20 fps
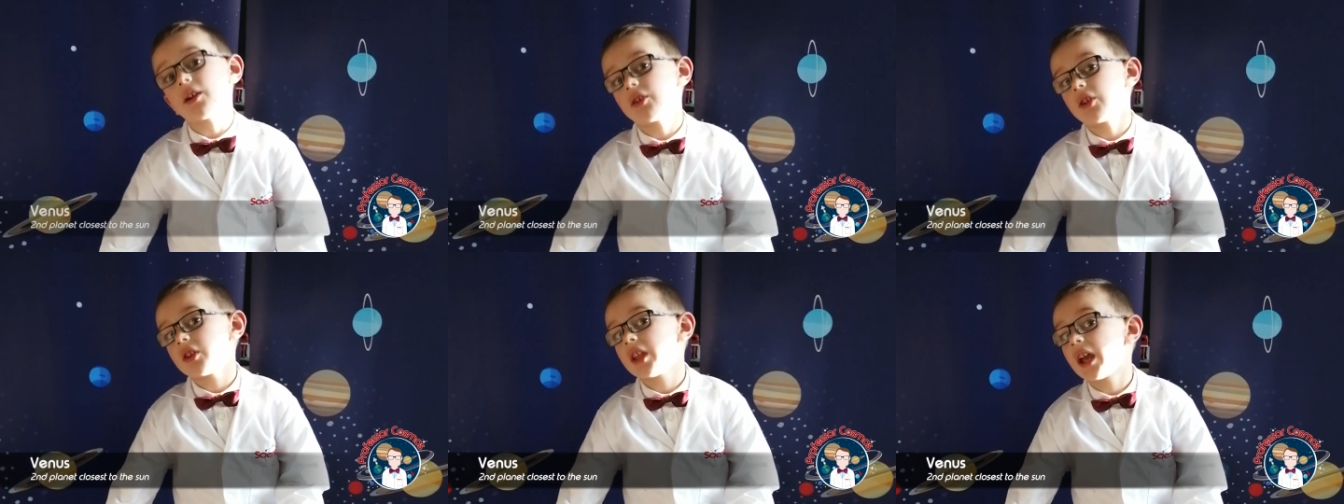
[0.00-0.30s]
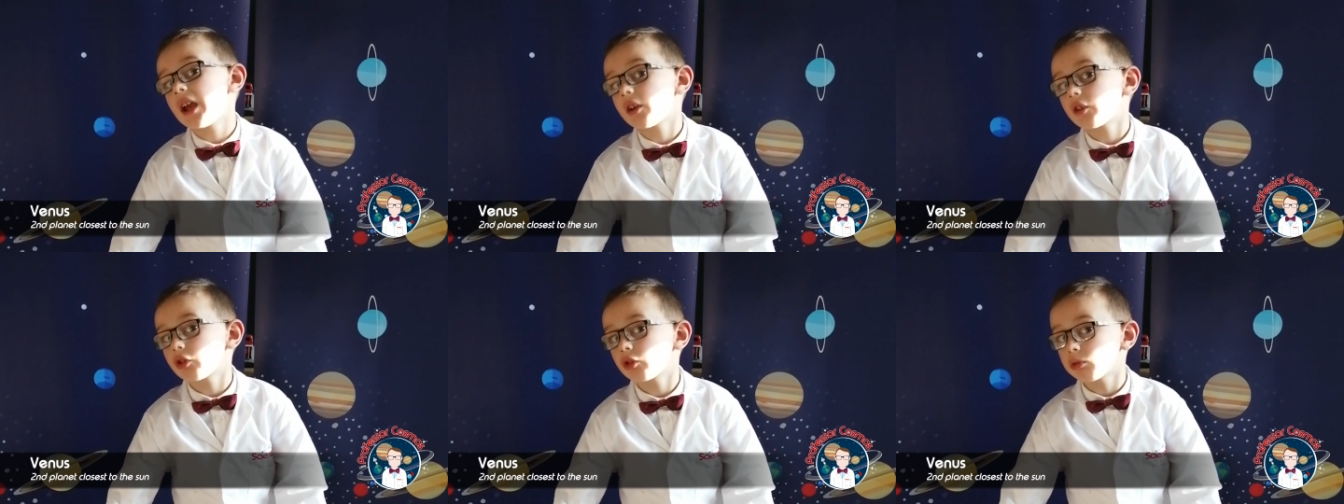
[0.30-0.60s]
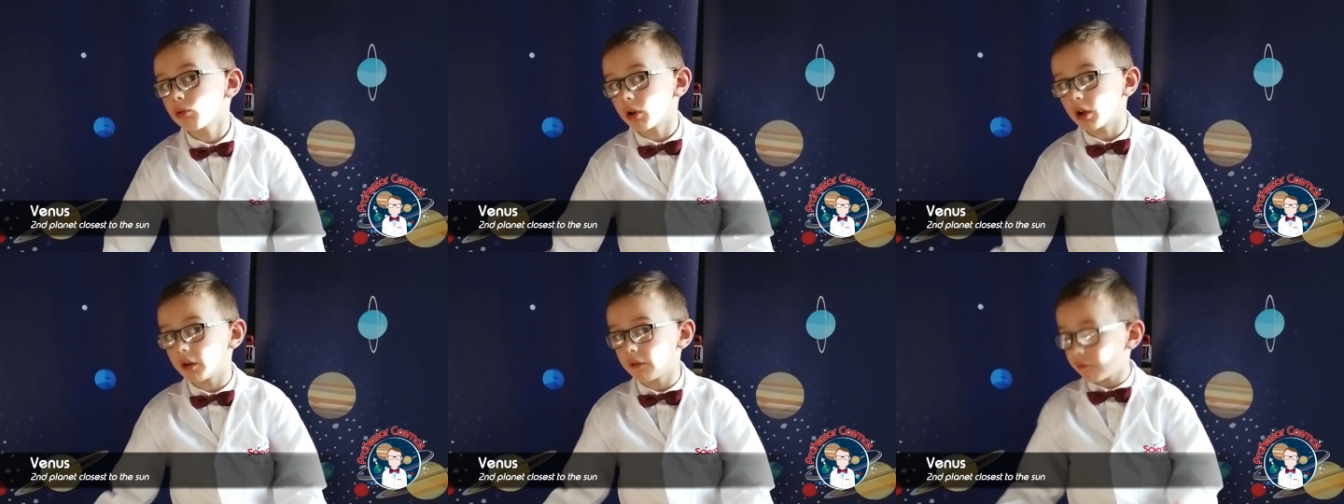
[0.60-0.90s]
Now the
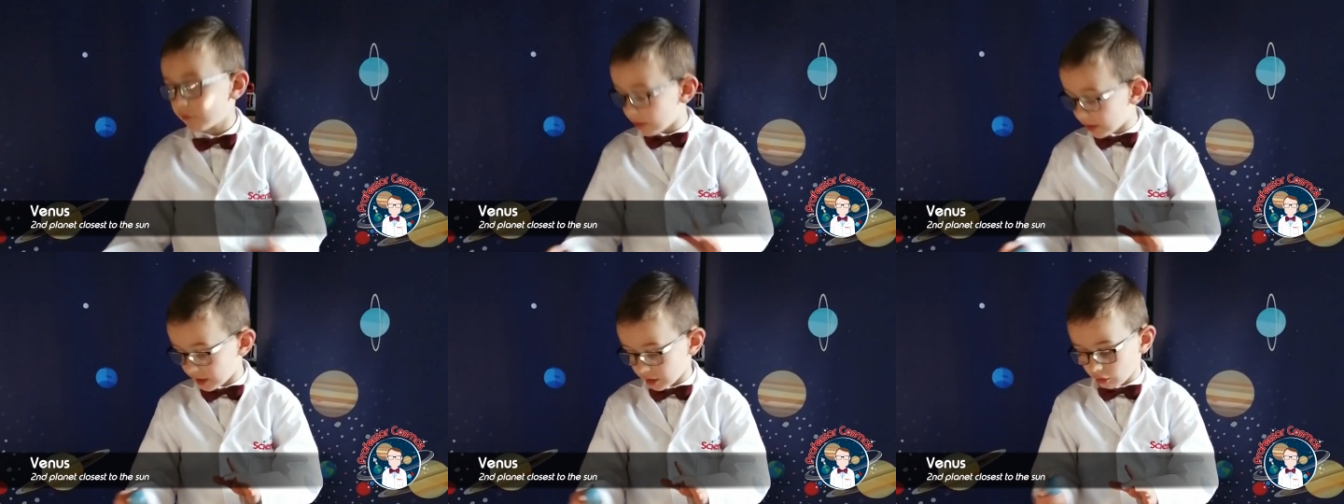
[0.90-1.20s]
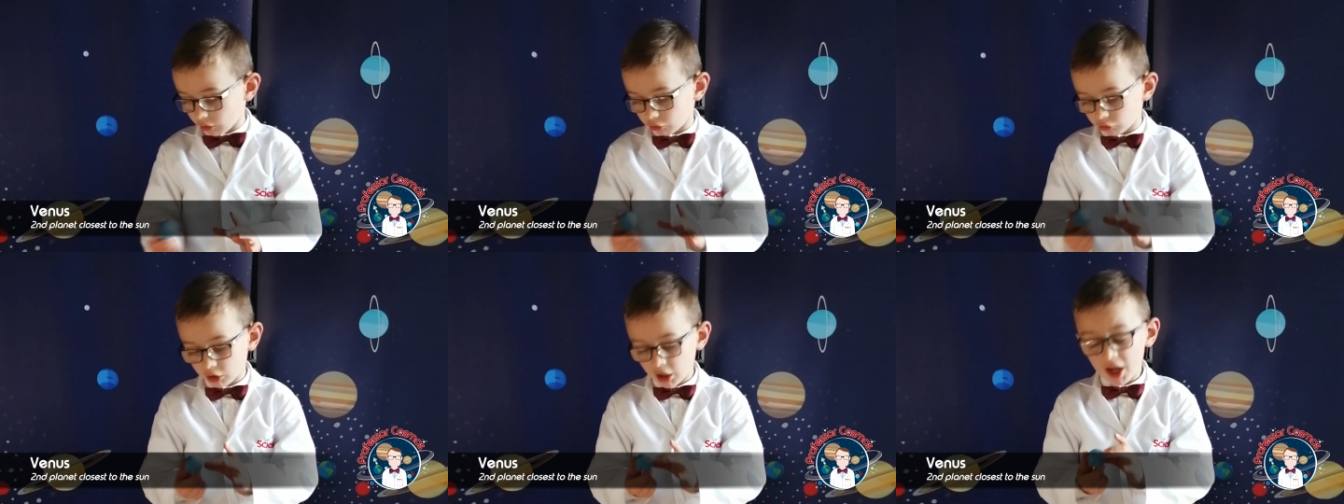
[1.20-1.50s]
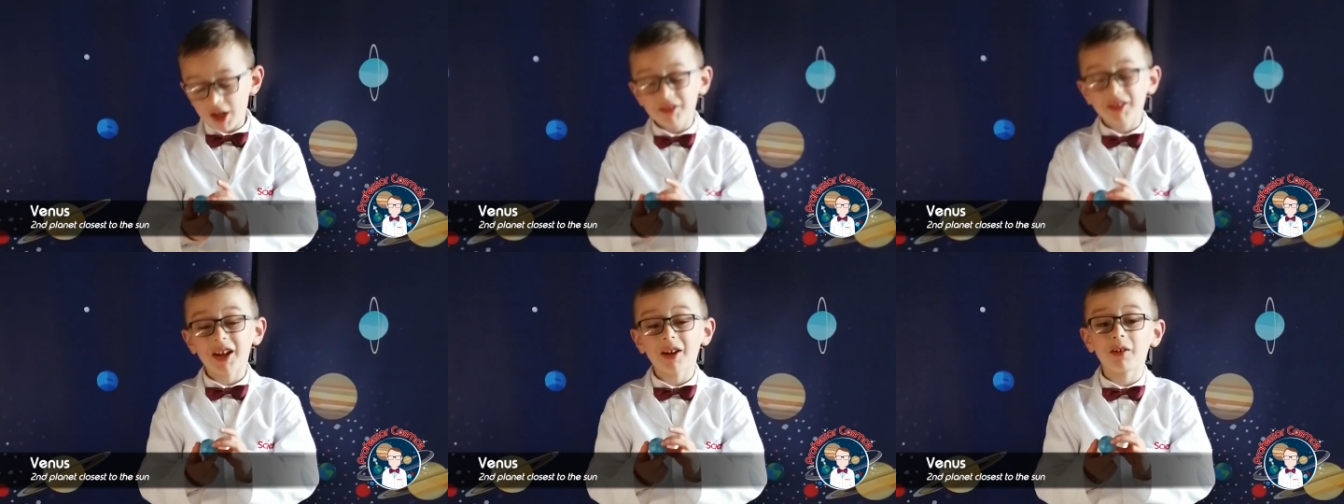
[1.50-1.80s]
next one is Venus.
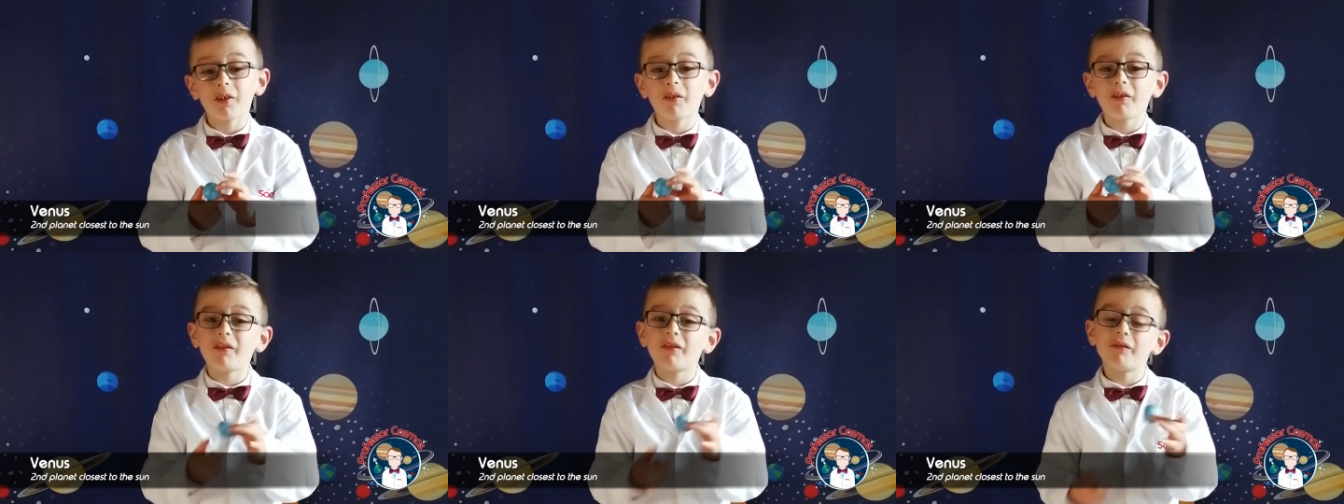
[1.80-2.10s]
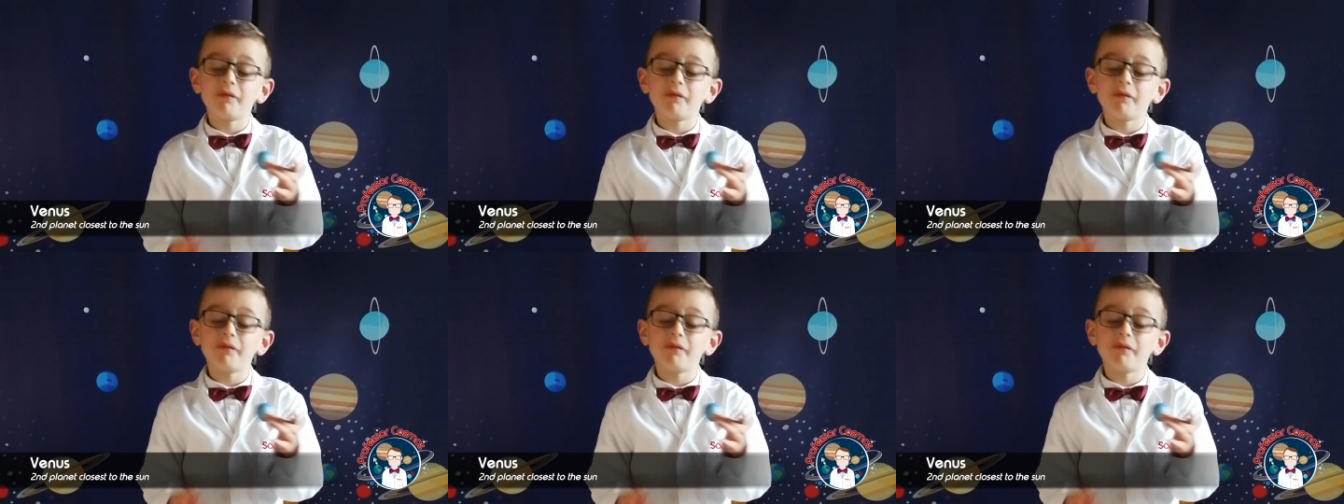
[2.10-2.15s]
Now